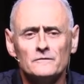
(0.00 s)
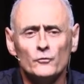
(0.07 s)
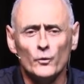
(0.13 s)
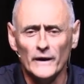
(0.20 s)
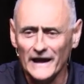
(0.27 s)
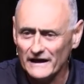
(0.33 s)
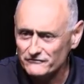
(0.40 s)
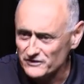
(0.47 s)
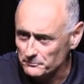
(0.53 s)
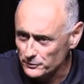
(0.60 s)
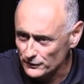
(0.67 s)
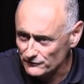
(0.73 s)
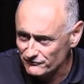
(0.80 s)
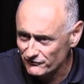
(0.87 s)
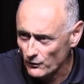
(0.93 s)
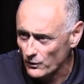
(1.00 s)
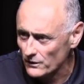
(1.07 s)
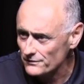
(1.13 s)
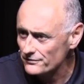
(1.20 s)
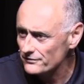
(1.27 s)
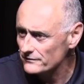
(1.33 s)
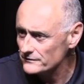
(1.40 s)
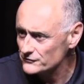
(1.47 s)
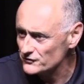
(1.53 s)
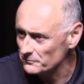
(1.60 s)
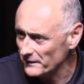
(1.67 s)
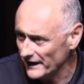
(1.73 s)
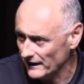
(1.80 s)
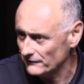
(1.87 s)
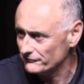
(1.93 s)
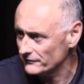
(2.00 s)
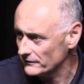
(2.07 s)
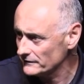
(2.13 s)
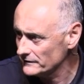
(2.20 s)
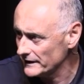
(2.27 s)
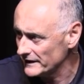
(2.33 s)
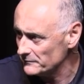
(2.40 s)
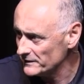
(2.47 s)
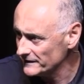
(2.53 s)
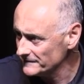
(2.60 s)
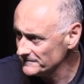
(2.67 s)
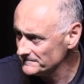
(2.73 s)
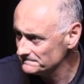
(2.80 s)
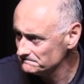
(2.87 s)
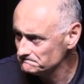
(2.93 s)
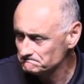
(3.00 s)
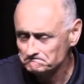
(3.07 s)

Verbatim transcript: We have to put forth some effort. Amen.